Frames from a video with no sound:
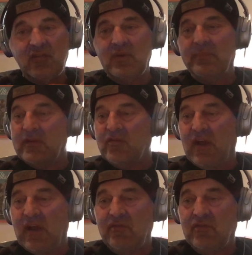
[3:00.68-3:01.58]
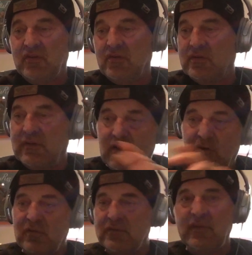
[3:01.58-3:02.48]
with my trial show, and the
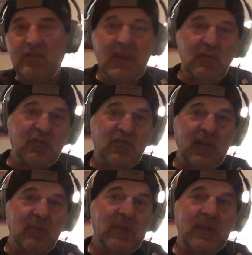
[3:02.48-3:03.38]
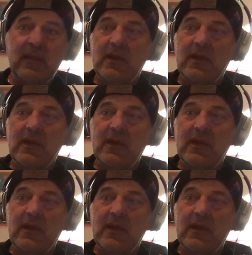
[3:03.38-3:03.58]
local TV would film me,